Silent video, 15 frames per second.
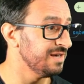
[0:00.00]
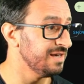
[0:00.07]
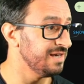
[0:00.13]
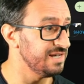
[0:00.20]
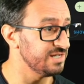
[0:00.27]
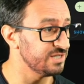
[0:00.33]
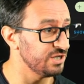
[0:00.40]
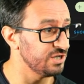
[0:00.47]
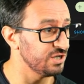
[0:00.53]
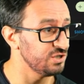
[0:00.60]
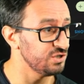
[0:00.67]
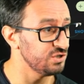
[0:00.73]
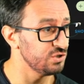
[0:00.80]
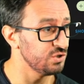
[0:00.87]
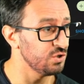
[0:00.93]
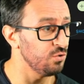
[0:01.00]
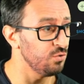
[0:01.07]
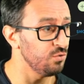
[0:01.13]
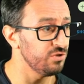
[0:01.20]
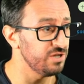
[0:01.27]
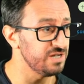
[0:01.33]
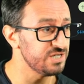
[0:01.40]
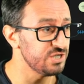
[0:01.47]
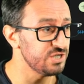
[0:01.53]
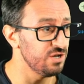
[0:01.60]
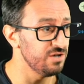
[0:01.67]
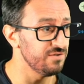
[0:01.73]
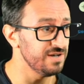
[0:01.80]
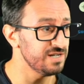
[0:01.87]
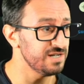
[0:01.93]
It's going to call this
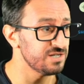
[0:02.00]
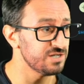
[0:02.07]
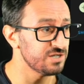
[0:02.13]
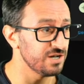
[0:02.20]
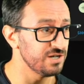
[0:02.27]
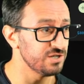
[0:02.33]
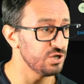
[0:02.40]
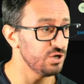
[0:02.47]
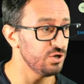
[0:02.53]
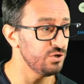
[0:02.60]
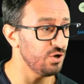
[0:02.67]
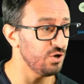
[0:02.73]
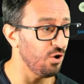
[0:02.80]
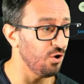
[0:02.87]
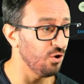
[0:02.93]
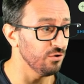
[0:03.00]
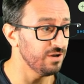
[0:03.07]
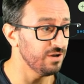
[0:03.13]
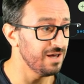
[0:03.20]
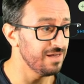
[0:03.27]
service and turn on